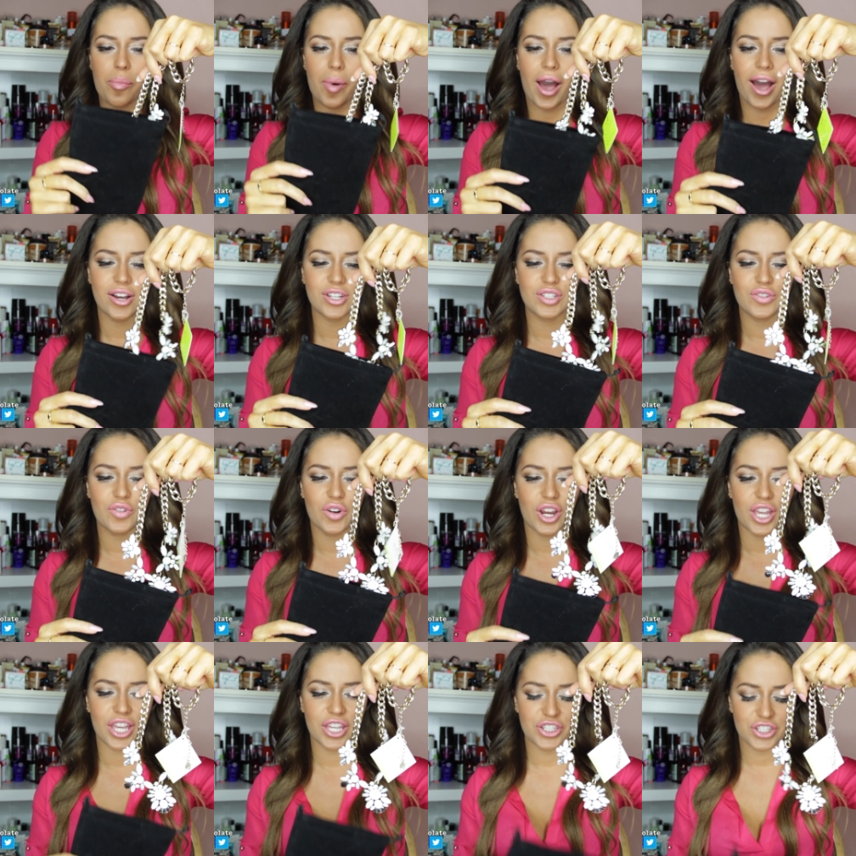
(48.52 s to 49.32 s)
a patch
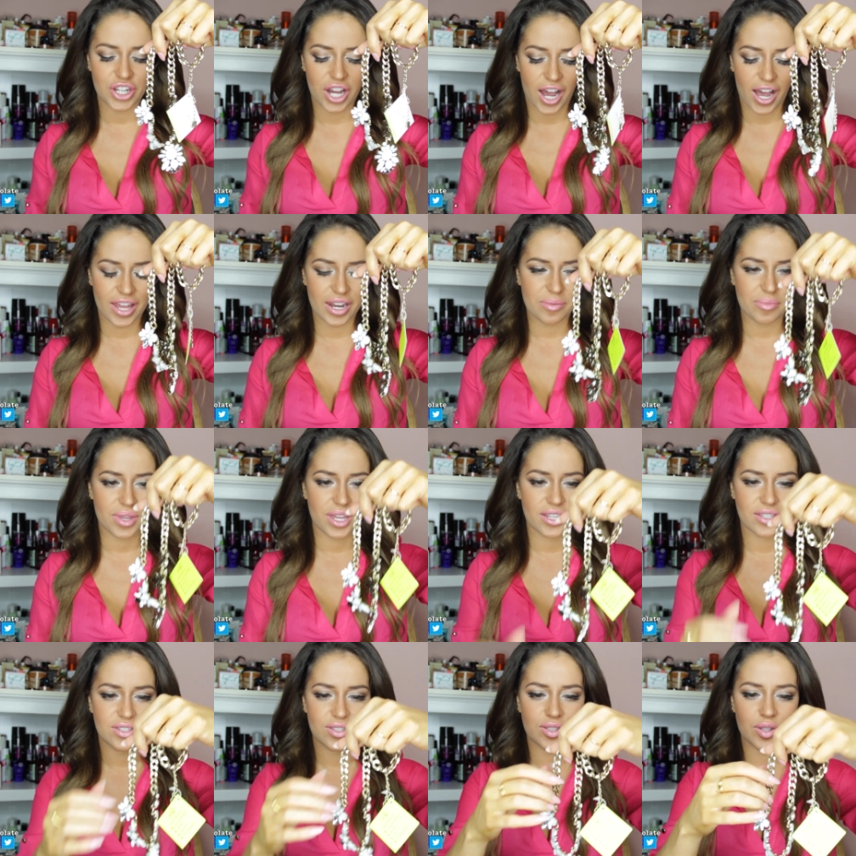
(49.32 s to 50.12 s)
for each item.
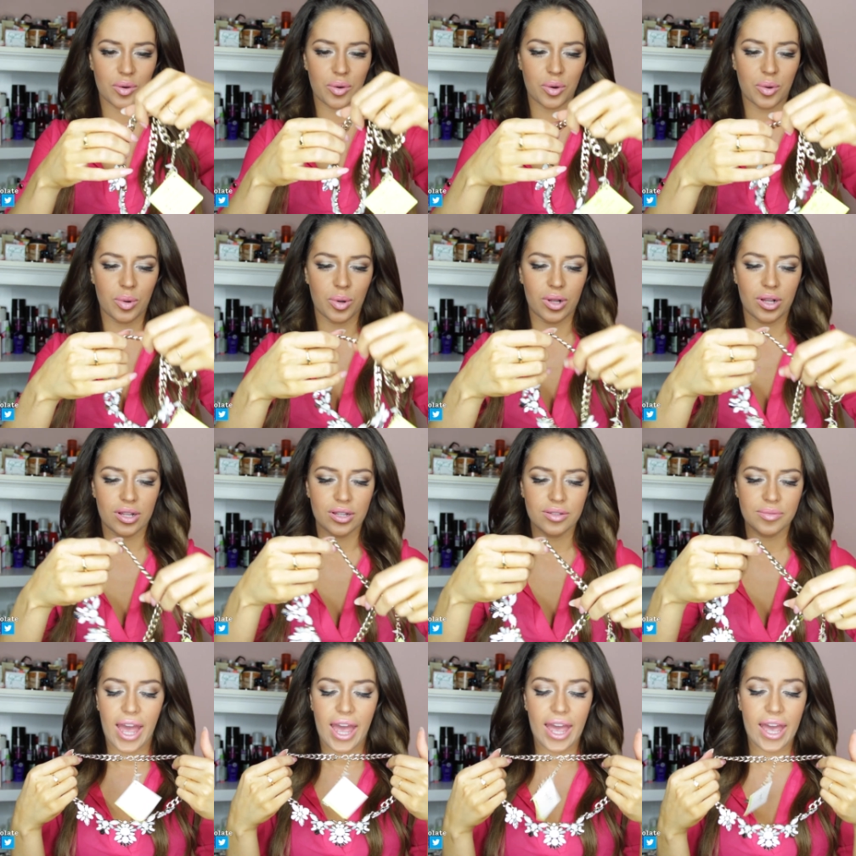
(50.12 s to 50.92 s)
That is so
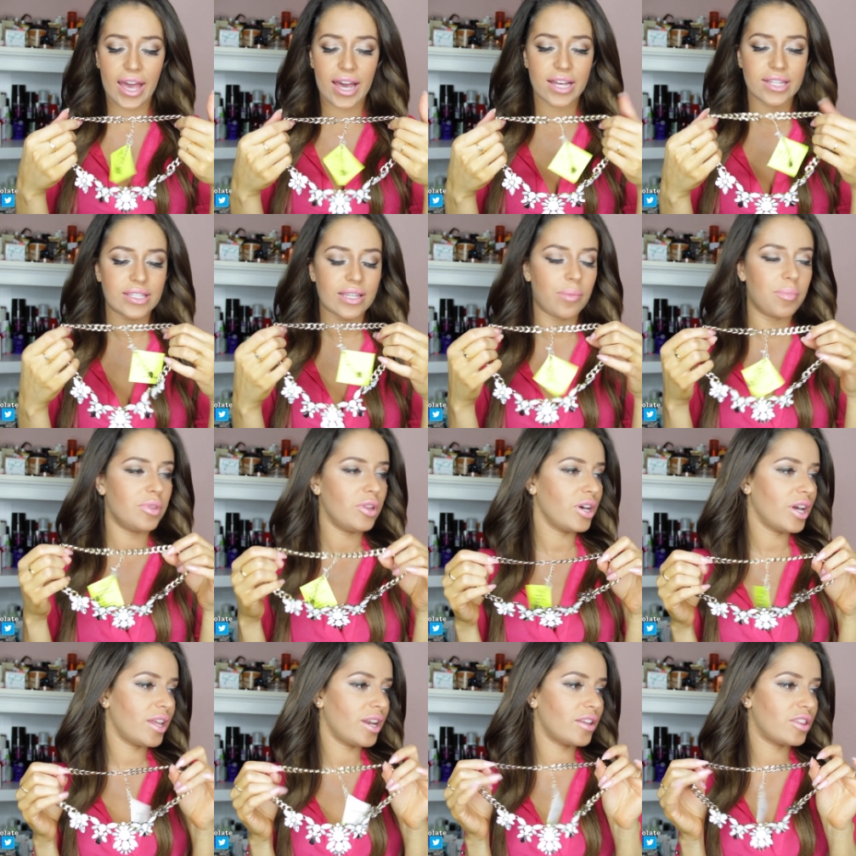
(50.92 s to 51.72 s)
cool. And I'm
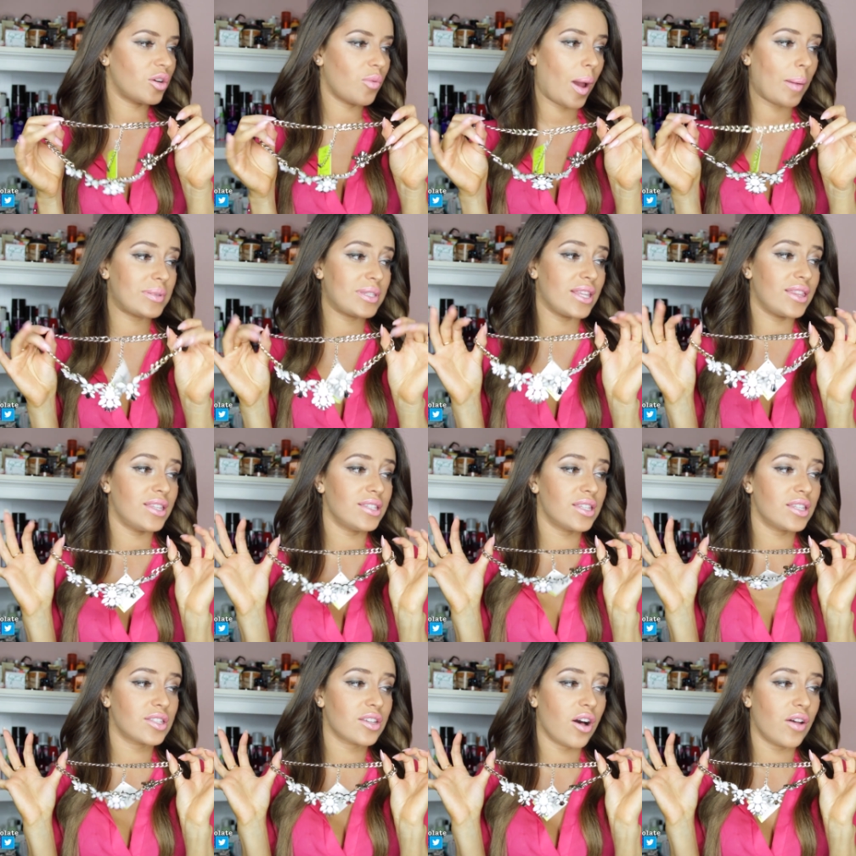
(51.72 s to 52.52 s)
looking at their website.
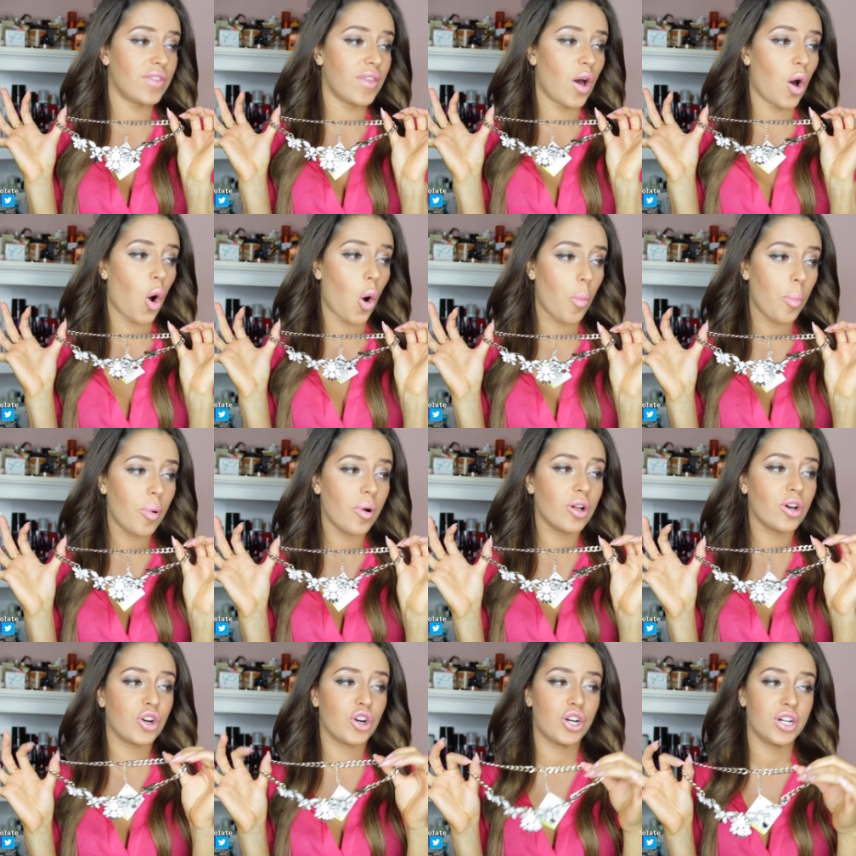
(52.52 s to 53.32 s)
This is called the
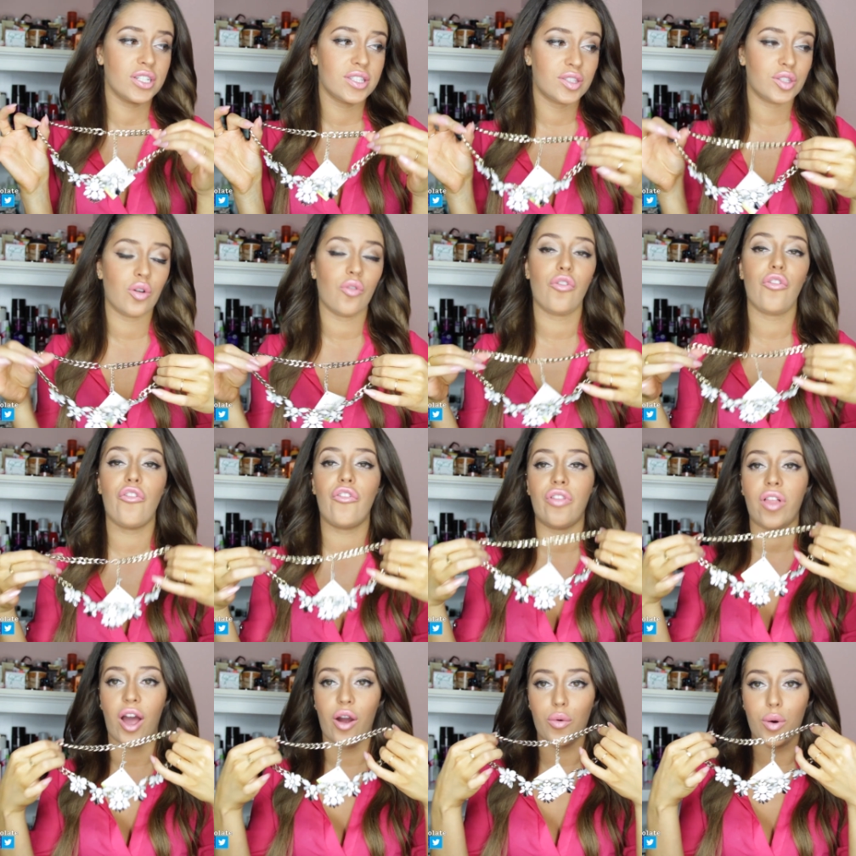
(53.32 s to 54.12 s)
Opal Crystal
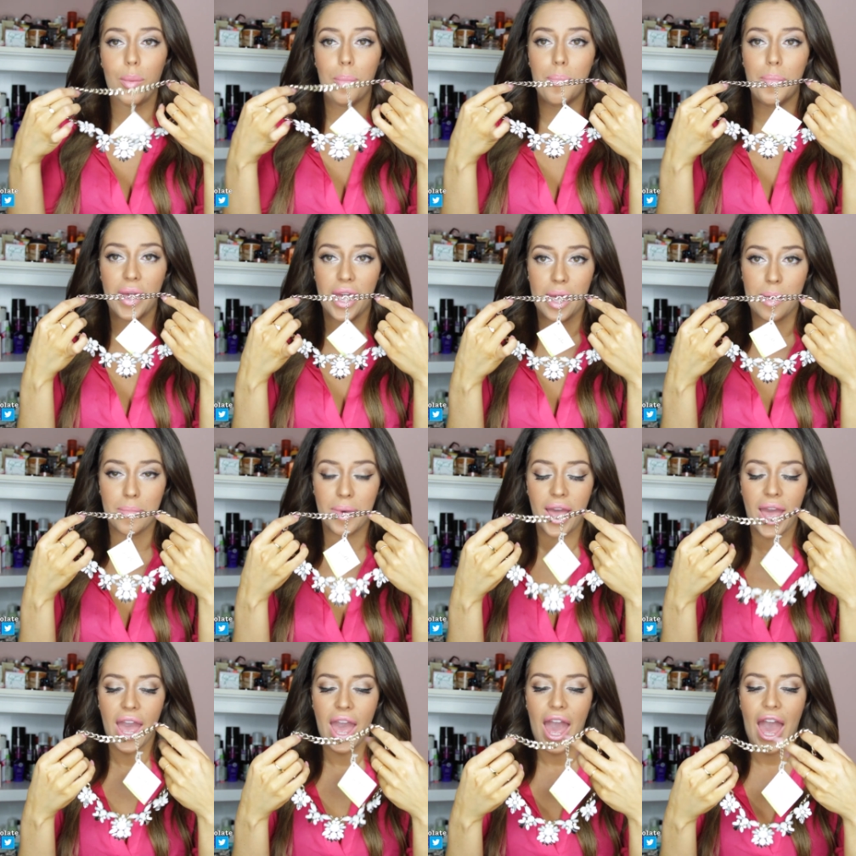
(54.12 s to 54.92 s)
Flower Bib.
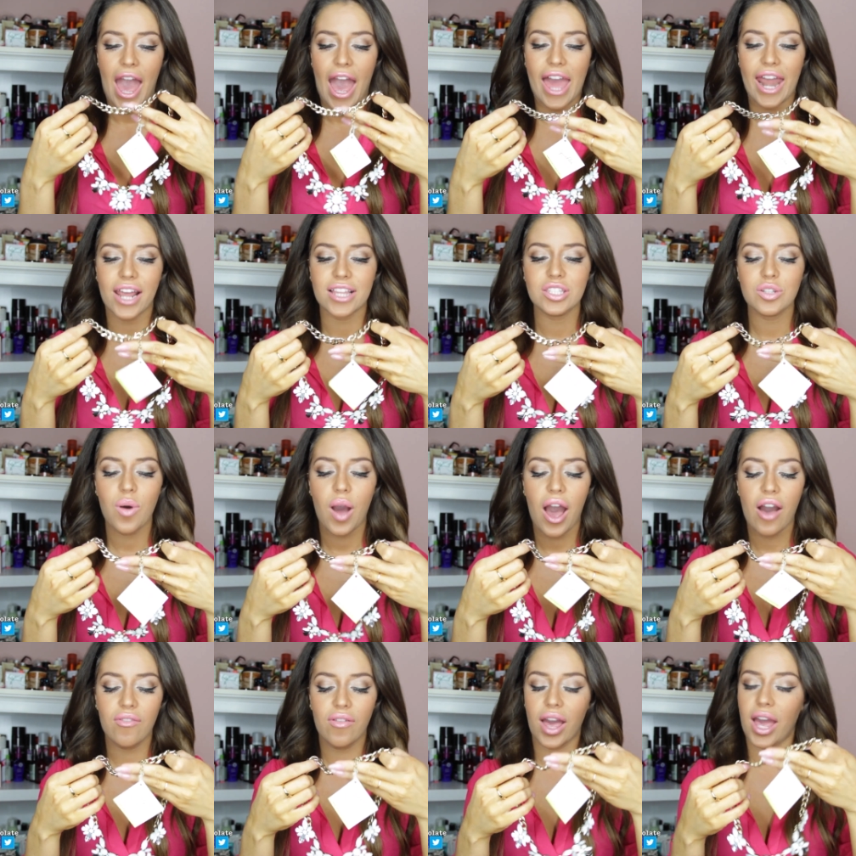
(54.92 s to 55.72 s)
And I
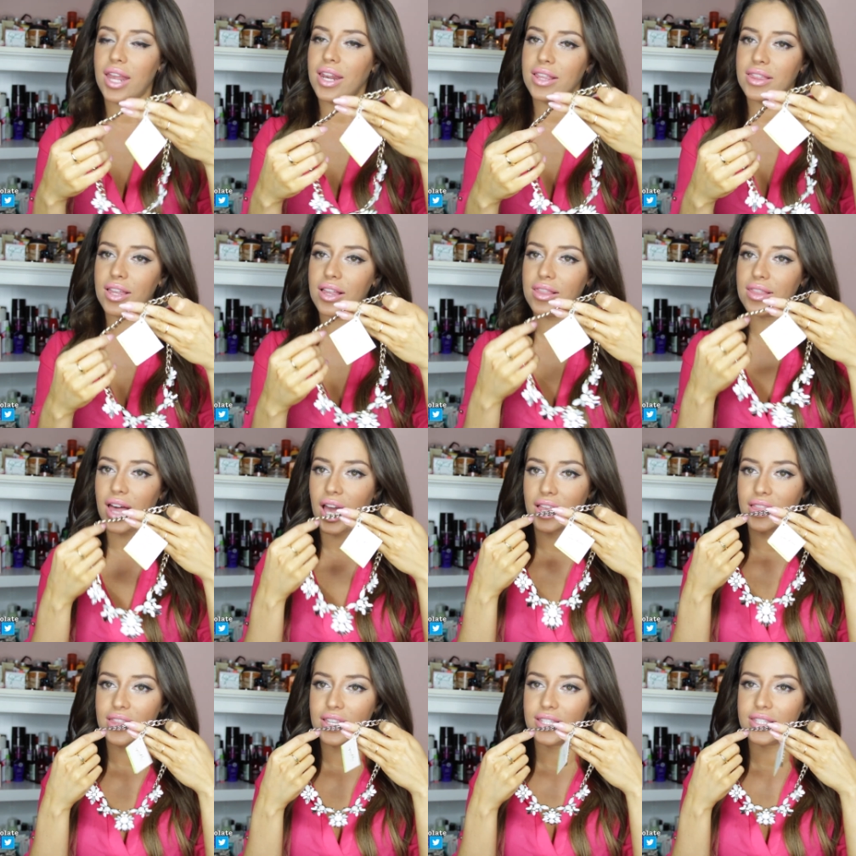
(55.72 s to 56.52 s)
don't have anything
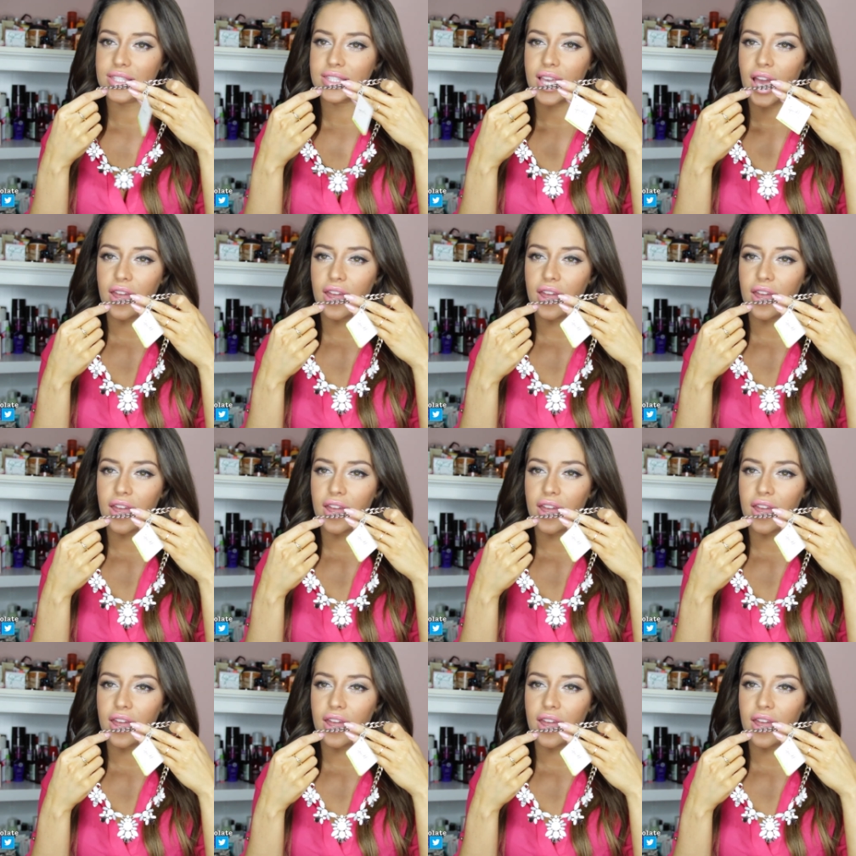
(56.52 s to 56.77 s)
like this